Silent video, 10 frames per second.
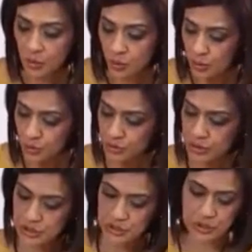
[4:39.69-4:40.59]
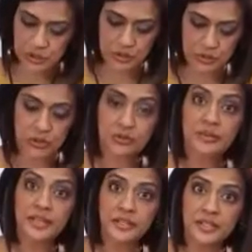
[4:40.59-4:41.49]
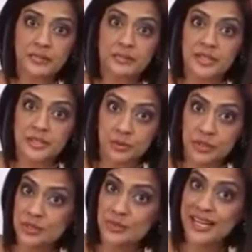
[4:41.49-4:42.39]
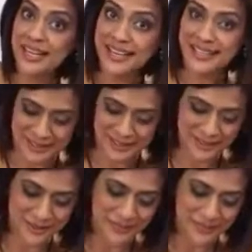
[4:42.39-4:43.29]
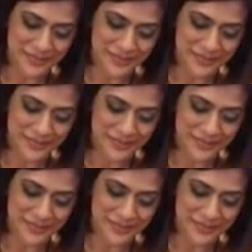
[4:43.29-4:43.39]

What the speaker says: or you can just use your fingertips, which is what I like to do.